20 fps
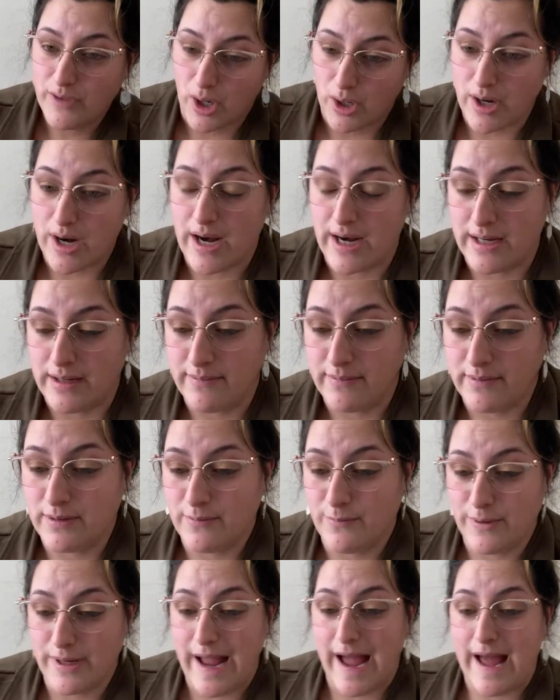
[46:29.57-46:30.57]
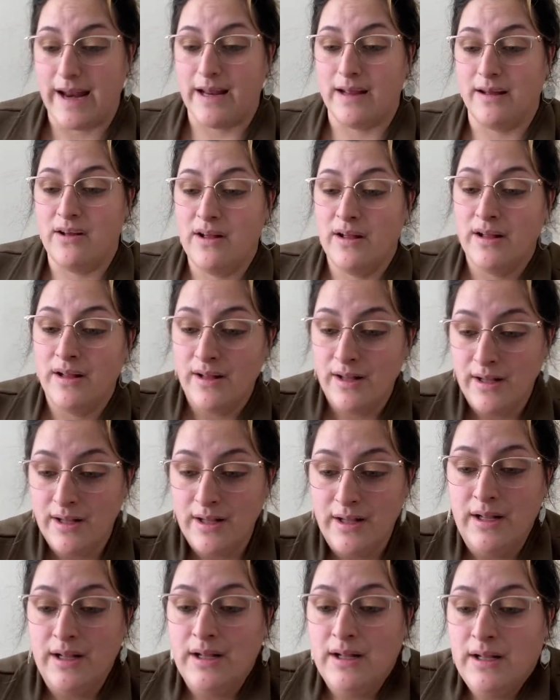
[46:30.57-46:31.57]
All right. Got it.
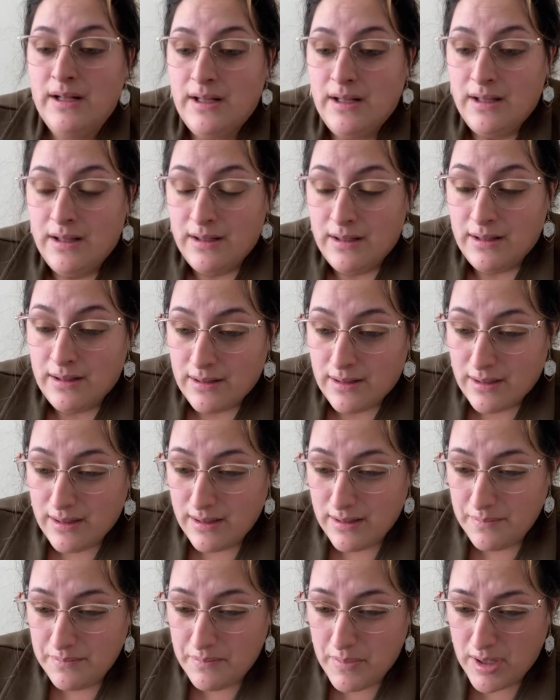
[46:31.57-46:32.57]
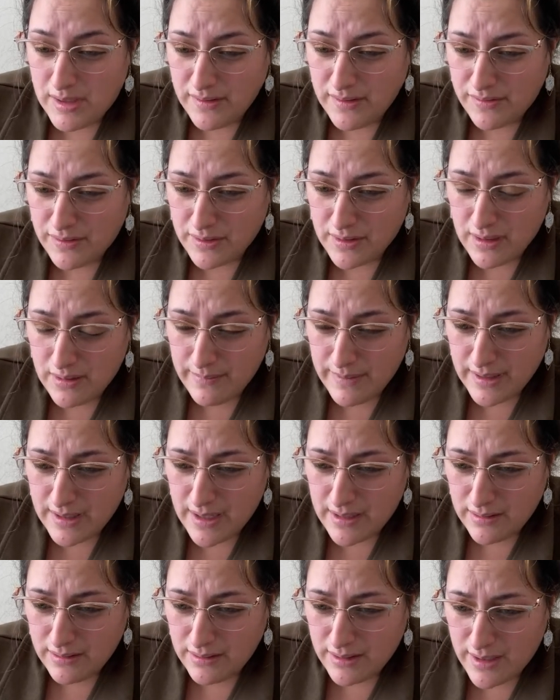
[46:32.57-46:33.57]
Uh, monster coming,
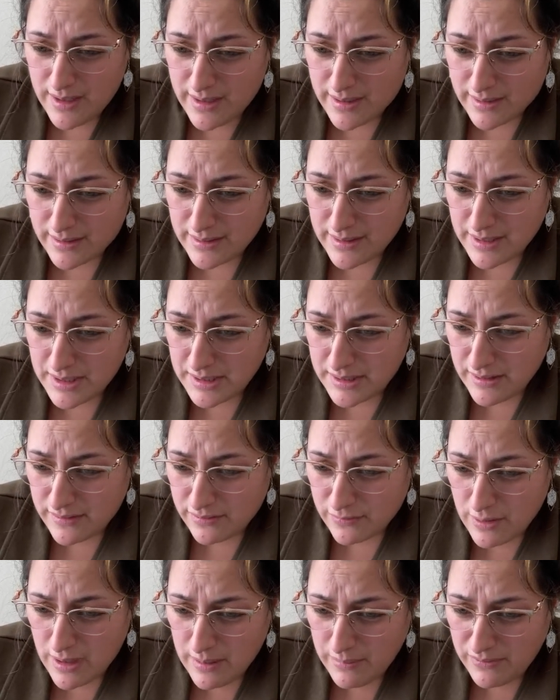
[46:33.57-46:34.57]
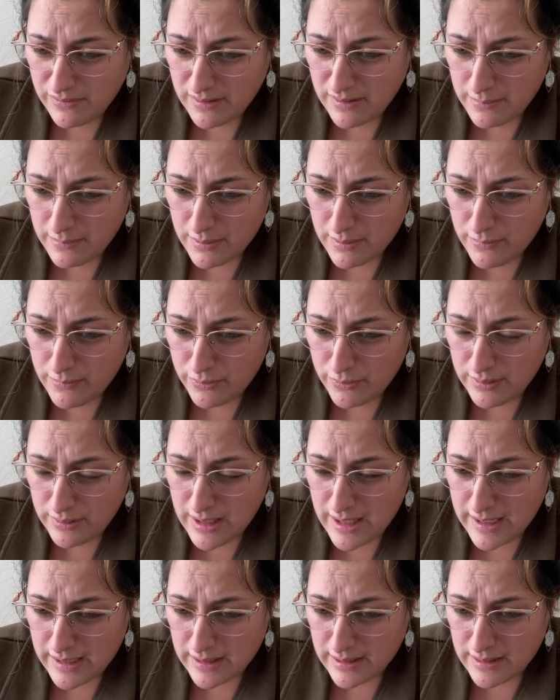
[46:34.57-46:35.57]
gotta lurk. Describe summer
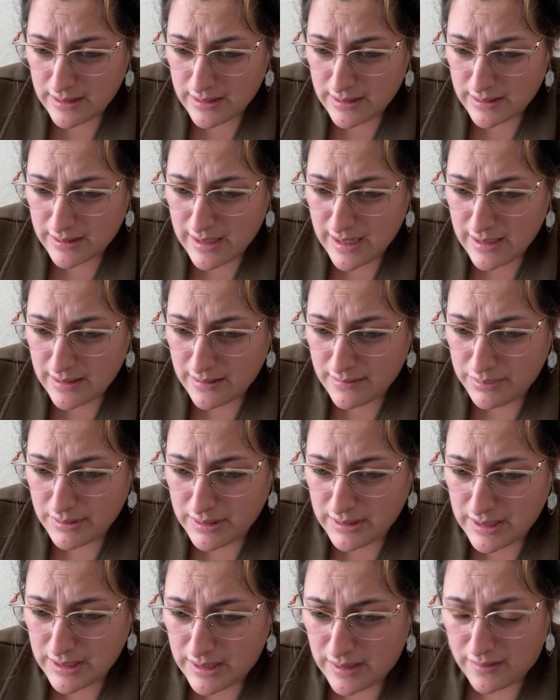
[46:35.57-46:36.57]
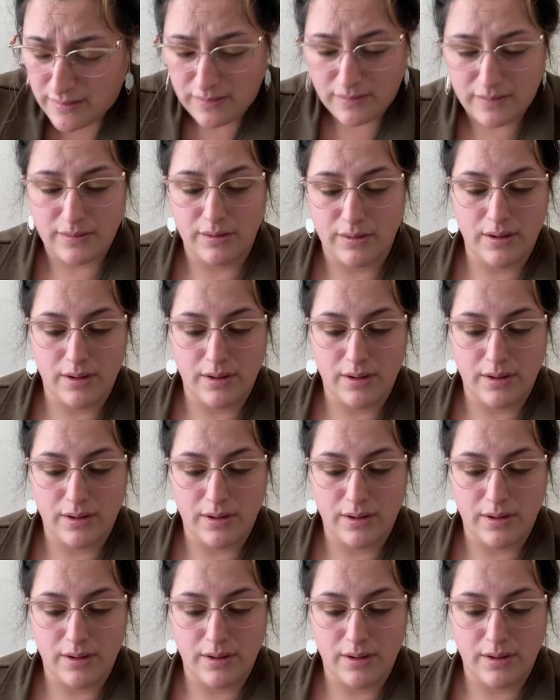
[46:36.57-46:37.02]
moonlight again, please.